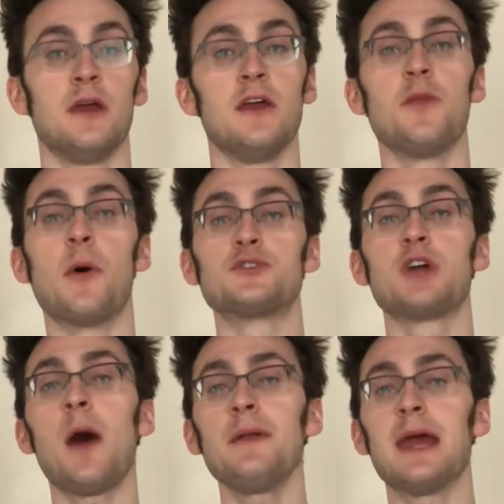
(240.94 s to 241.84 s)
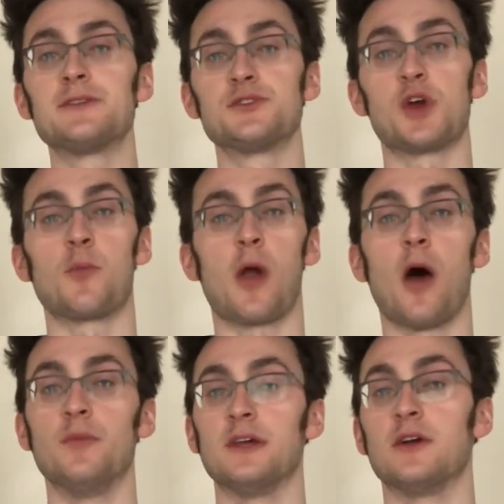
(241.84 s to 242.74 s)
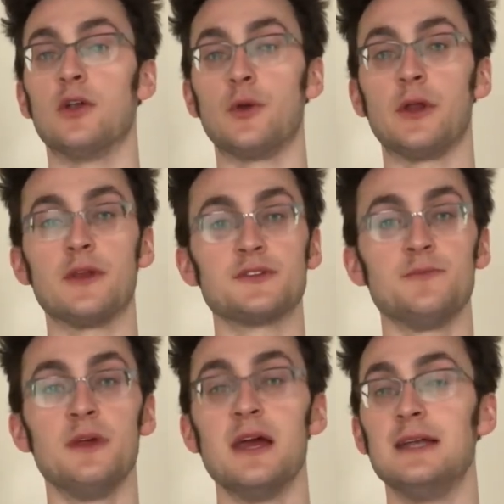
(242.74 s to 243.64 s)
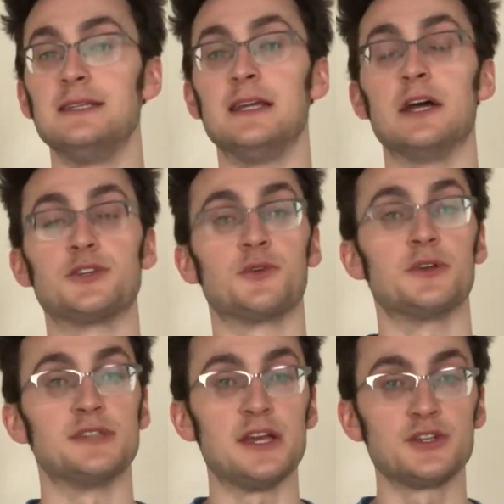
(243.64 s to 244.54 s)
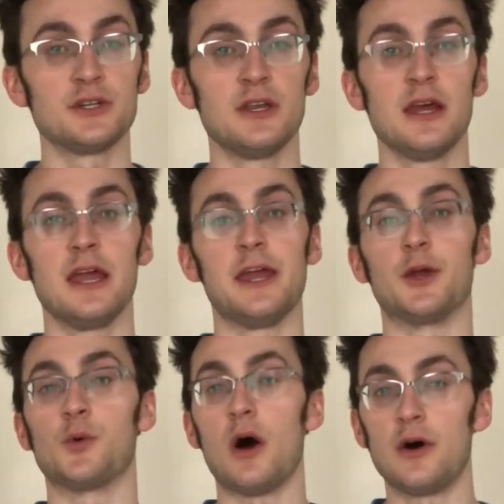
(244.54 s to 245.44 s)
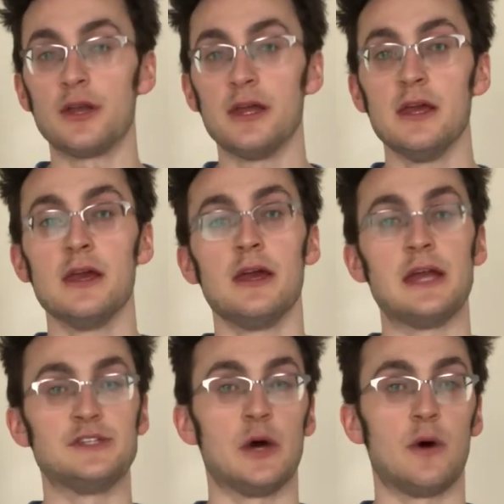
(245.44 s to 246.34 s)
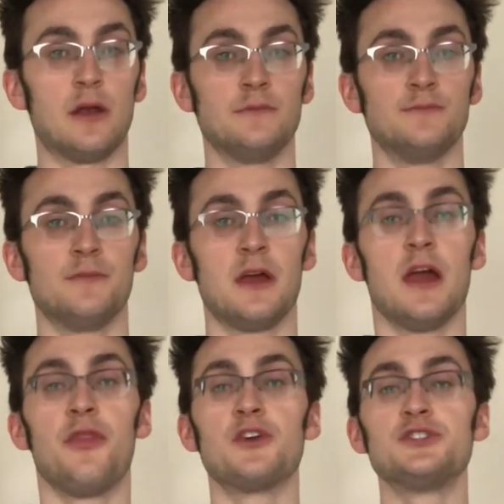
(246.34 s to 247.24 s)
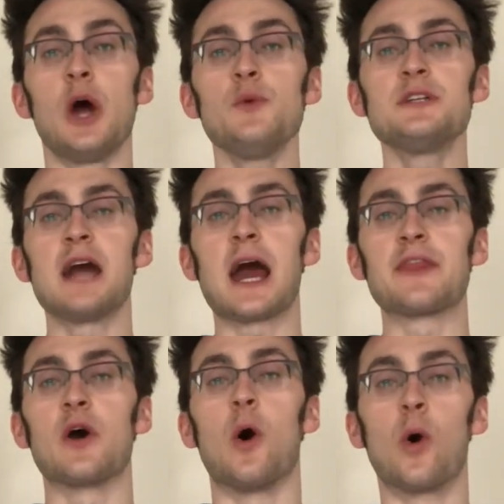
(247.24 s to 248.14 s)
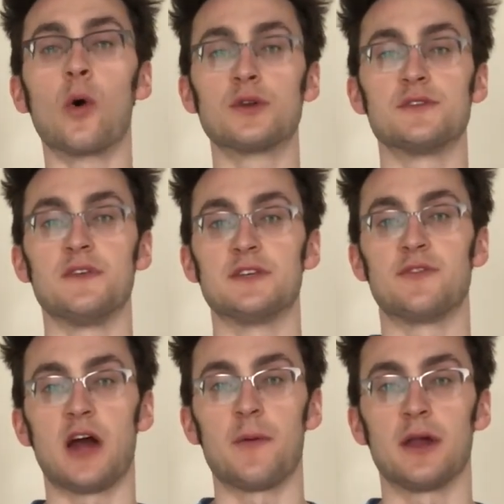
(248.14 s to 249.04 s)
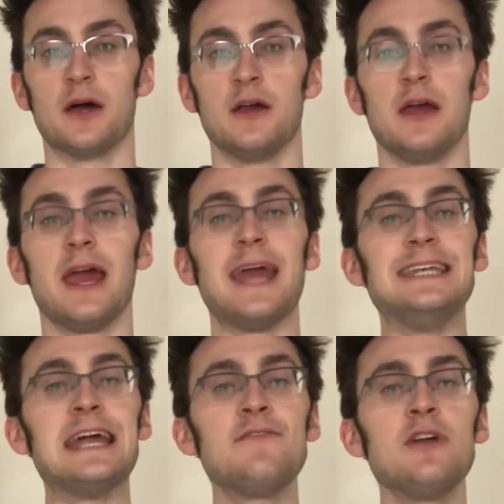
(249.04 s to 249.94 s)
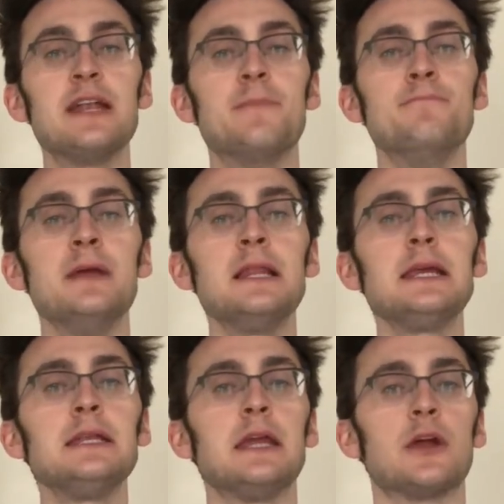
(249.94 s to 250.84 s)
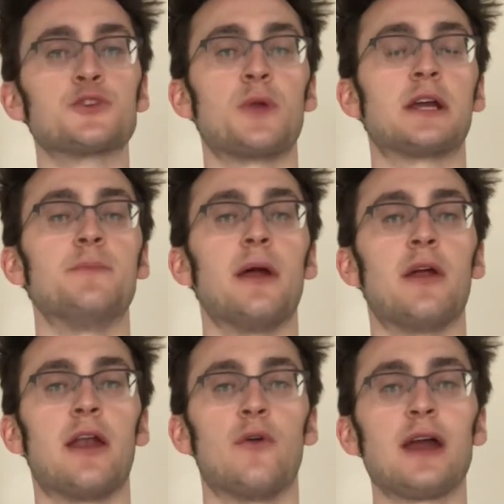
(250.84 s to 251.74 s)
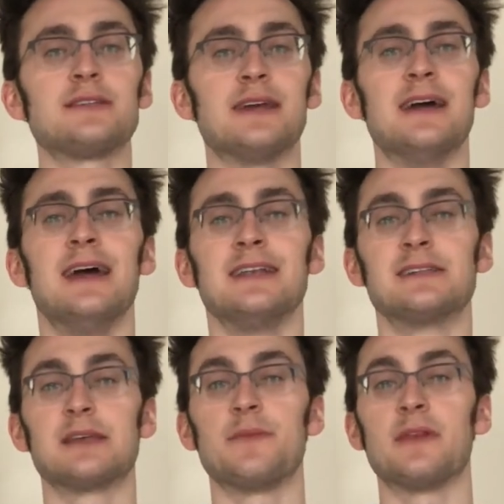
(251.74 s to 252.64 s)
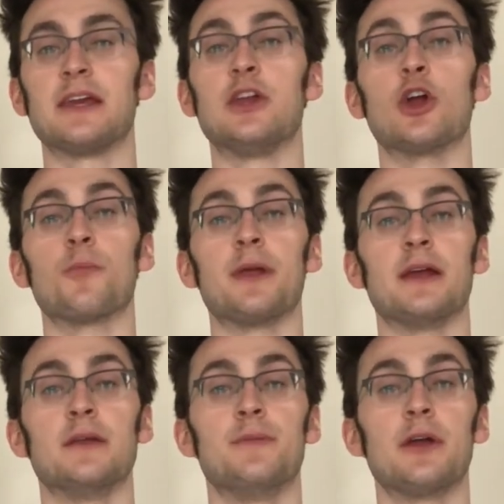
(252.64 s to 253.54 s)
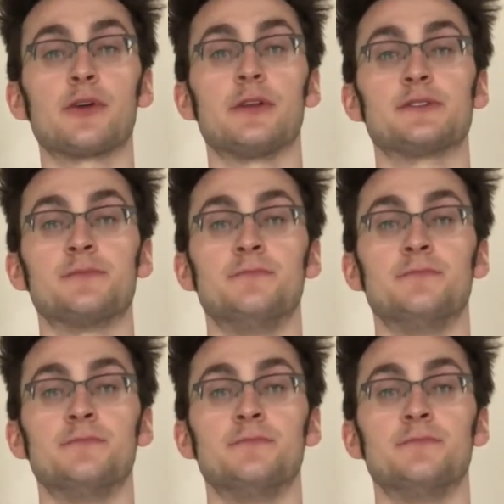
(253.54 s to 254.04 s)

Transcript: The most common answers are probably colonialism, deindustrialization, inequality, and so on. There's no denying the horrors of these phenomena, and never in a million years would I compare anorexia to something like European imperialism.